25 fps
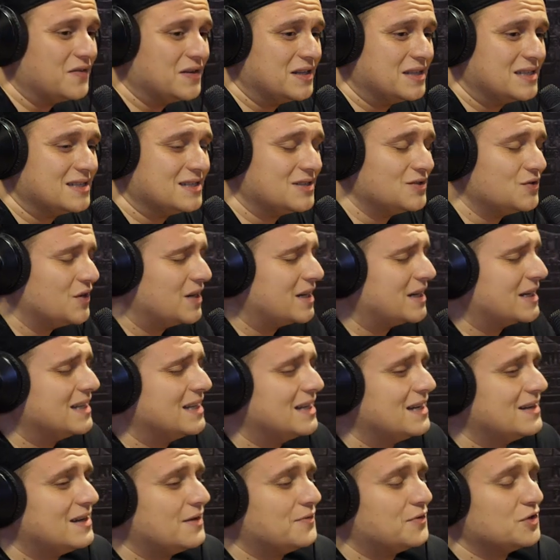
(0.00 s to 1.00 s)
He doesn't drink. He
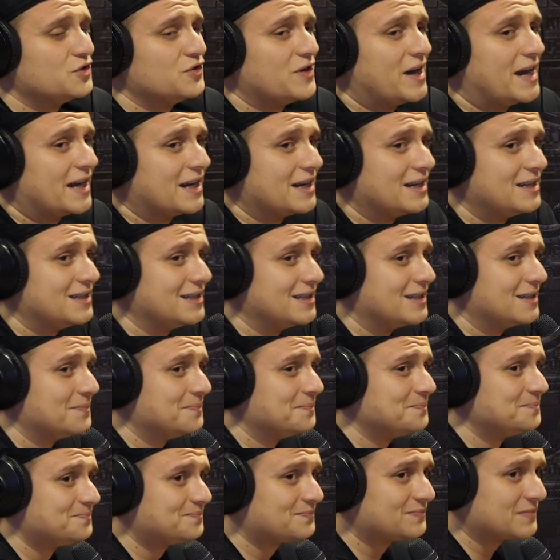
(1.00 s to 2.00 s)
never drank anything.
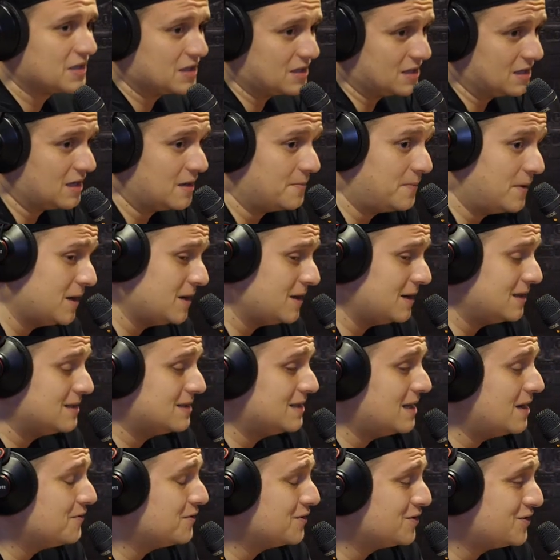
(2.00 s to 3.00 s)
Apparently, he's
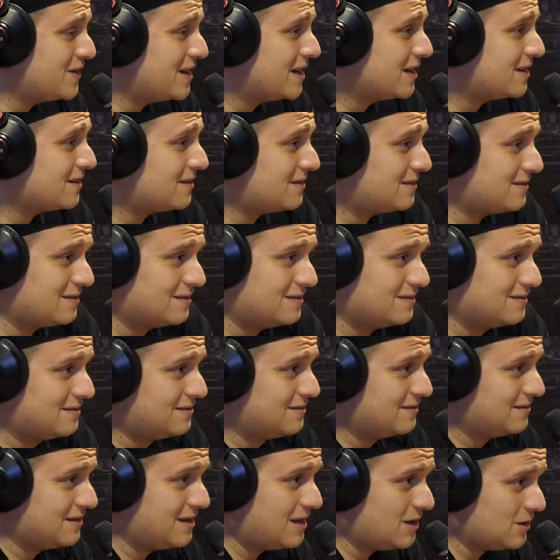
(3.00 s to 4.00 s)
never drank
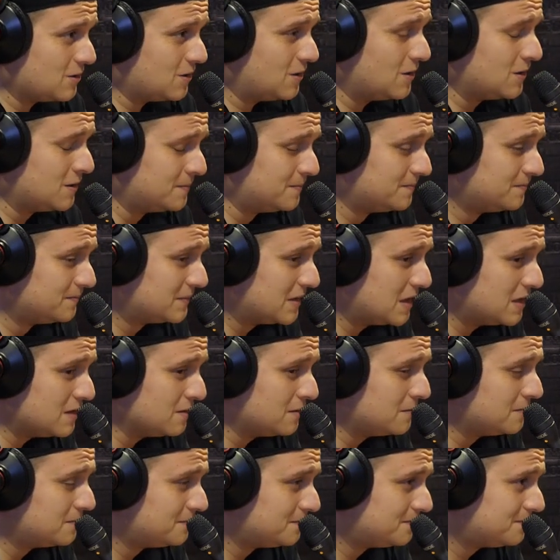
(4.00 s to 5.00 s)
alcohol
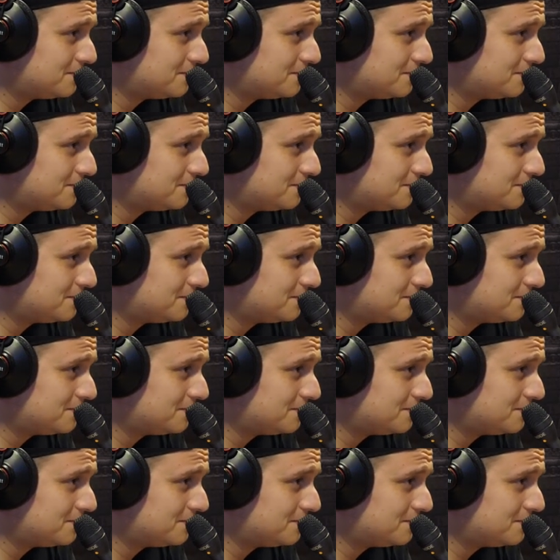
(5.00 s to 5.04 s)
either.